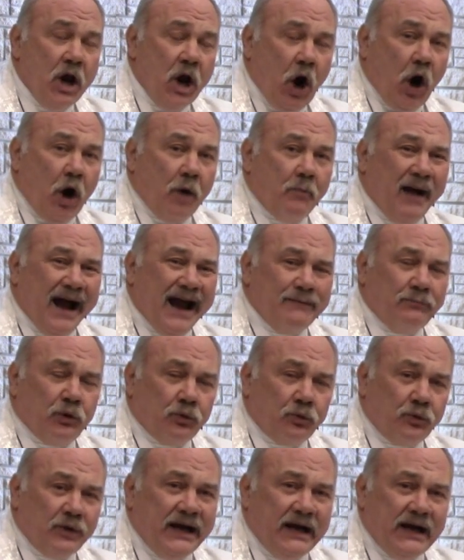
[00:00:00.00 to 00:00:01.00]
Our Bible
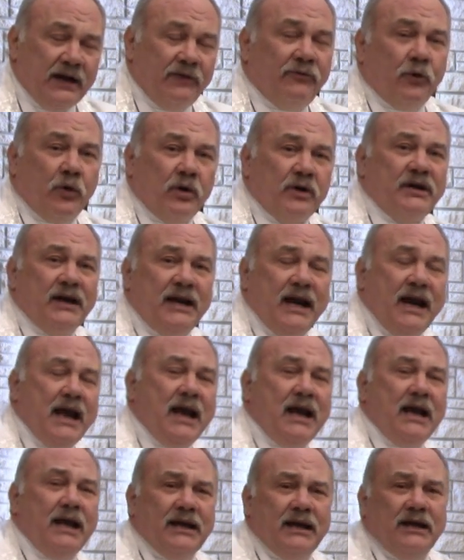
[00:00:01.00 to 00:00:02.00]
reading for
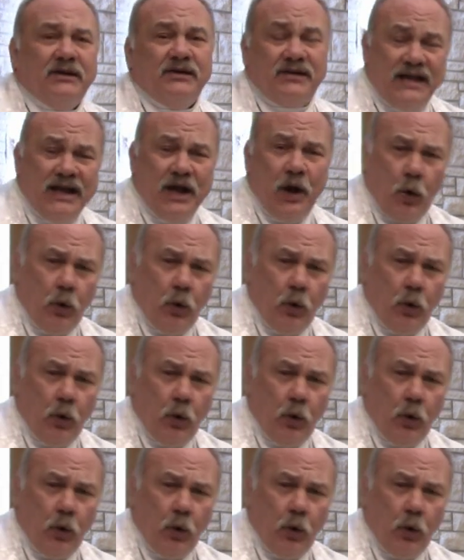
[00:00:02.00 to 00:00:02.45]
today is the